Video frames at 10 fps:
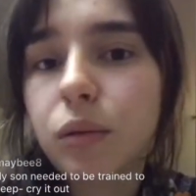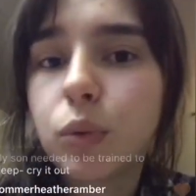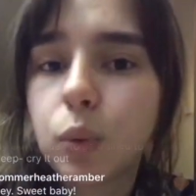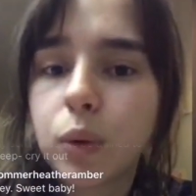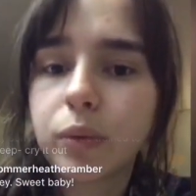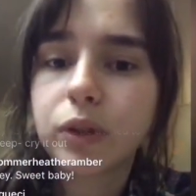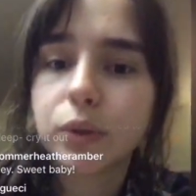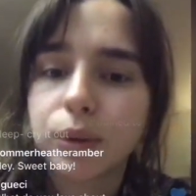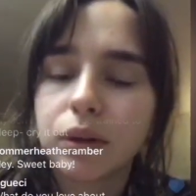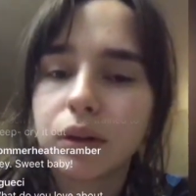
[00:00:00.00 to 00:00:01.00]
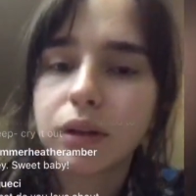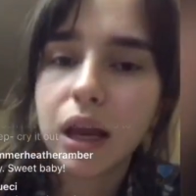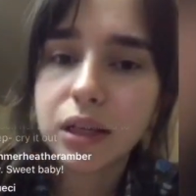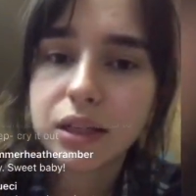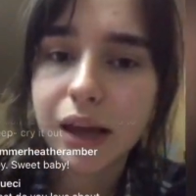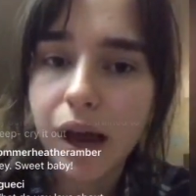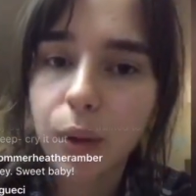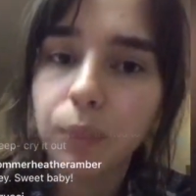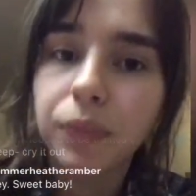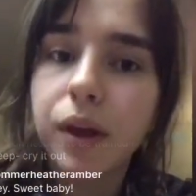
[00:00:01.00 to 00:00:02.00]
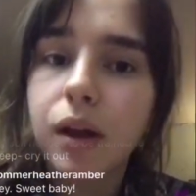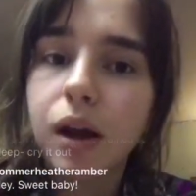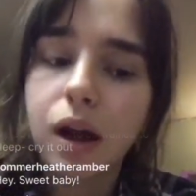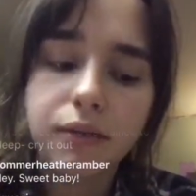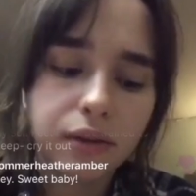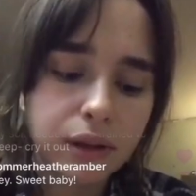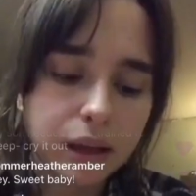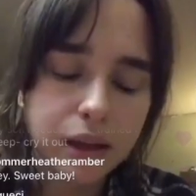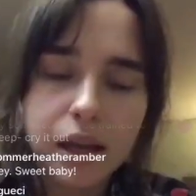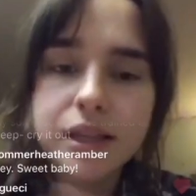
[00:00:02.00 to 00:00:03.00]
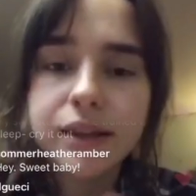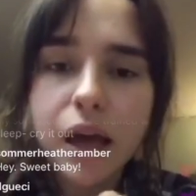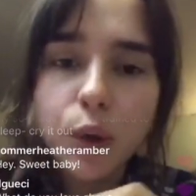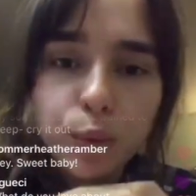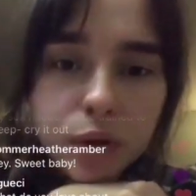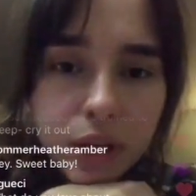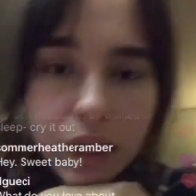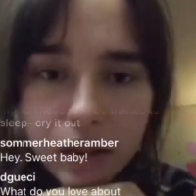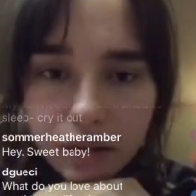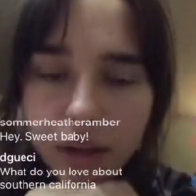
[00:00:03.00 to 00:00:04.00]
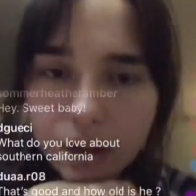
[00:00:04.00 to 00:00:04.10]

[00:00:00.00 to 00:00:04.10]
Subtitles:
We will do it the next time. I feel next time we can